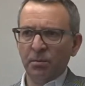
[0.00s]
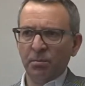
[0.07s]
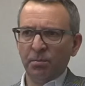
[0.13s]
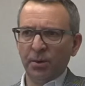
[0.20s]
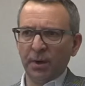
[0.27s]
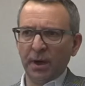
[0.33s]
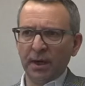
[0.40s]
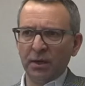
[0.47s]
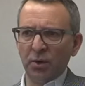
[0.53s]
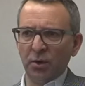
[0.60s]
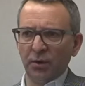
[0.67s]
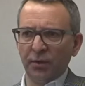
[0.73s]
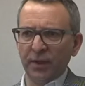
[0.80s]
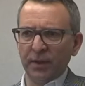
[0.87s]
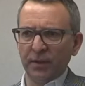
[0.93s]
but I
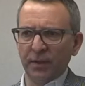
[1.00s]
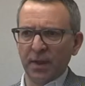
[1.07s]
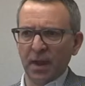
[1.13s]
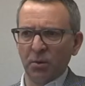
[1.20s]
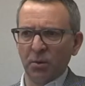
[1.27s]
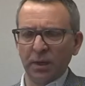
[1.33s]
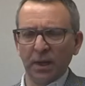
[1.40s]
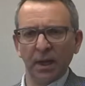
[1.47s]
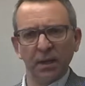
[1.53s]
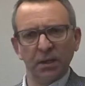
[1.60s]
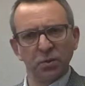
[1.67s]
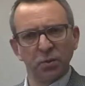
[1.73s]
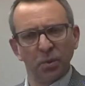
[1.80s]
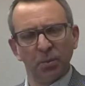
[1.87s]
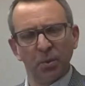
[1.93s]
don't think that will get it
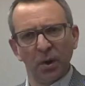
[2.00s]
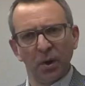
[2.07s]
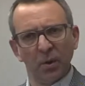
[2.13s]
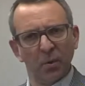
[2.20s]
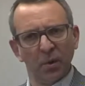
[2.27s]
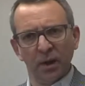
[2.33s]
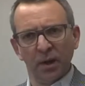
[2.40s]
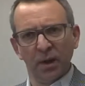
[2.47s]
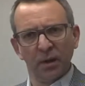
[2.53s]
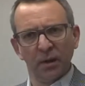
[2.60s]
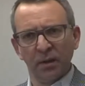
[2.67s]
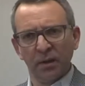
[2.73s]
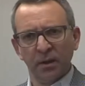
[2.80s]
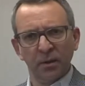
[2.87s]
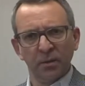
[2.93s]
to a point where
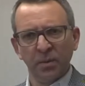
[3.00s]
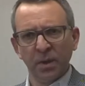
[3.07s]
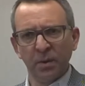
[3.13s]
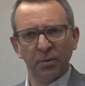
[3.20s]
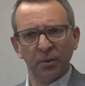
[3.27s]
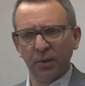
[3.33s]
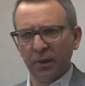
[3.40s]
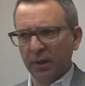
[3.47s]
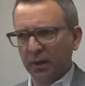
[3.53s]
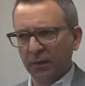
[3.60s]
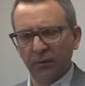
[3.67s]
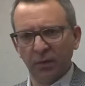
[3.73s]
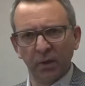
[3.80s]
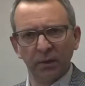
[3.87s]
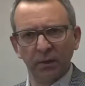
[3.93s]
people that live
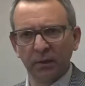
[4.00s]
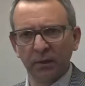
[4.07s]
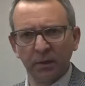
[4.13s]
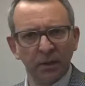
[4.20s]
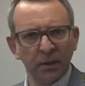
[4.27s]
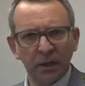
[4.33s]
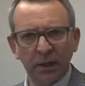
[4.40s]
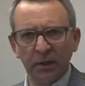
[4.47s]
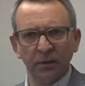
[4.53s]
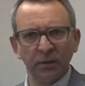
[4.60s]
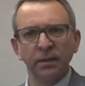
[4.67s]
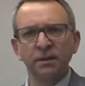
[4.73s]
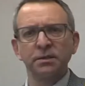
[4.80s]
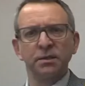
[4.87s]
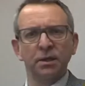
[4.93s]
on you know
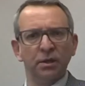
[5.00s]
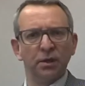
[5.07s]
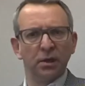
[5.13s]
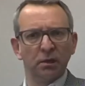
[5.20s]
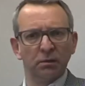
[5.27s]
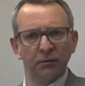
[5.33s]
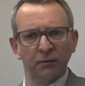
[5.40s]
less than a dollar